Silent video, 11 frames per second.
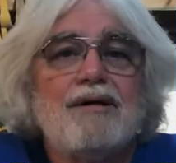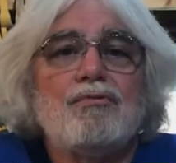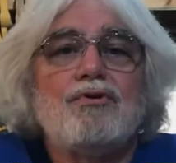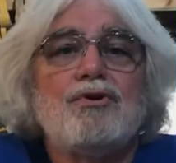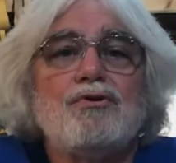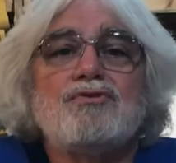I'm
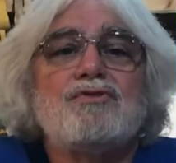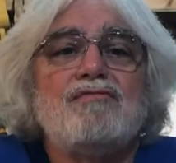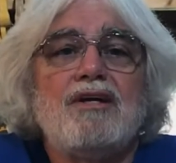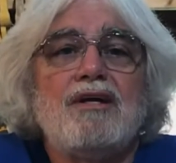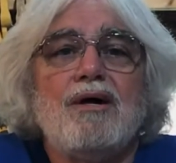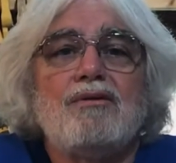going to do some
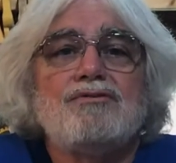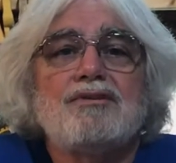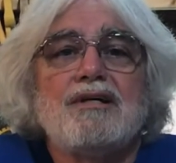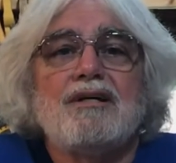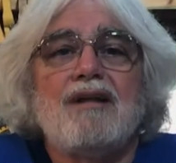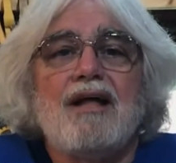videos
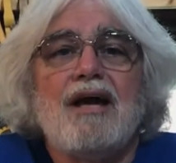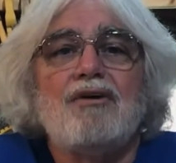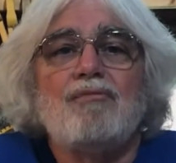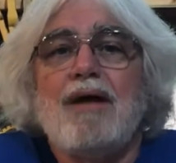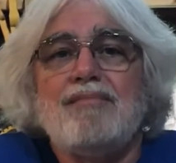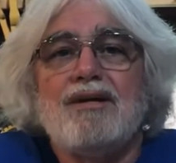again later,
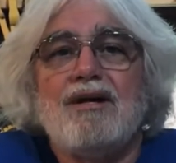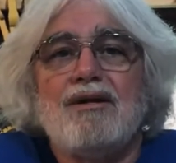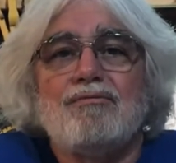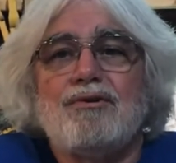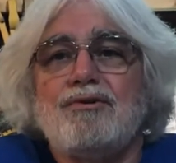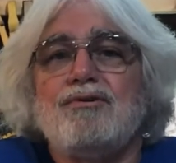maybe
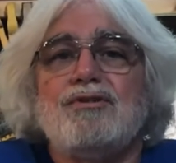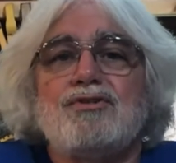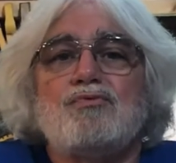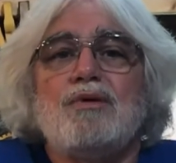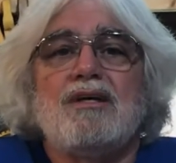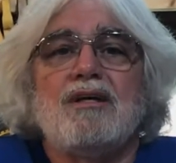another one or two
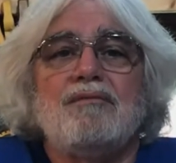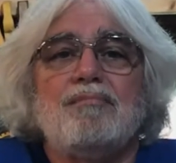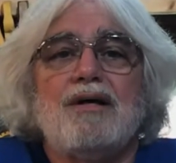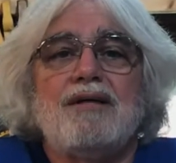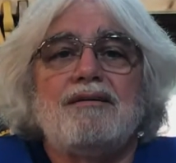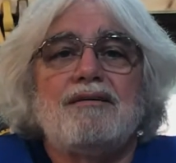this weekend,
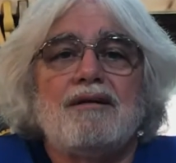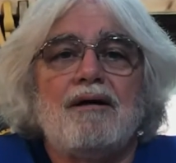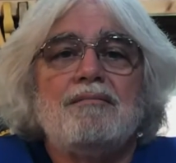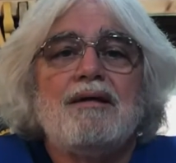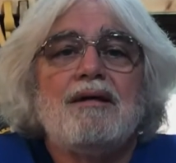but uh,